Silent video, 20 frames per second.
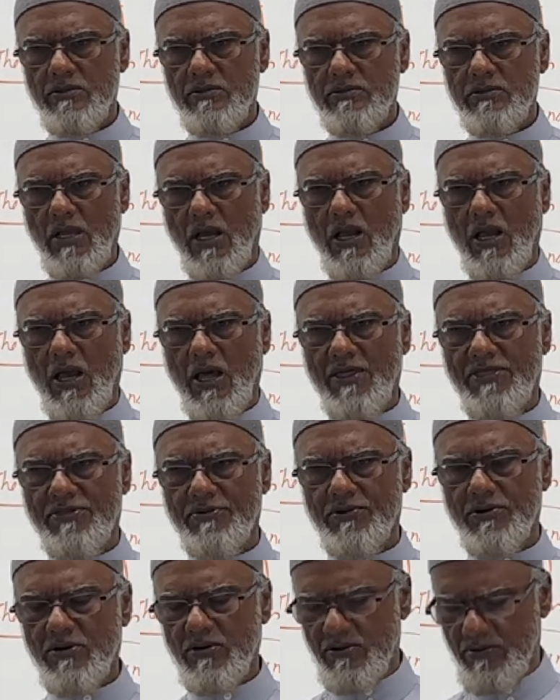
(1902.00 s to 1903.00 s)

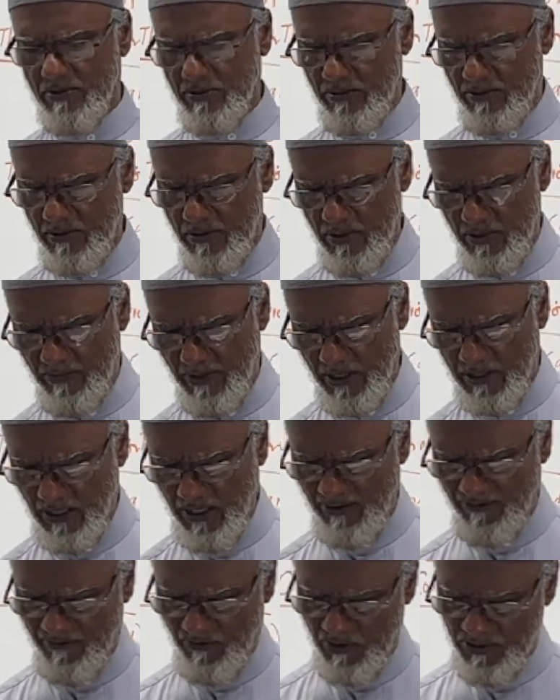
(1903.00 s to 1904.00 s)
Takathur, you might
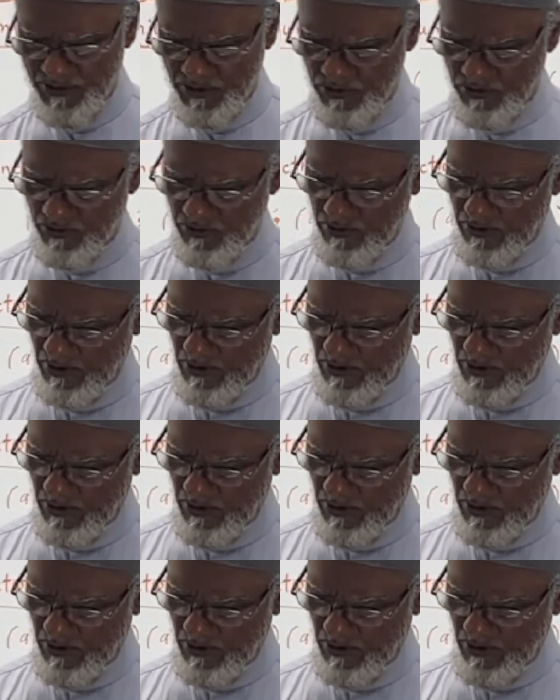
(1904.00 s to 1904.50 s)
have also,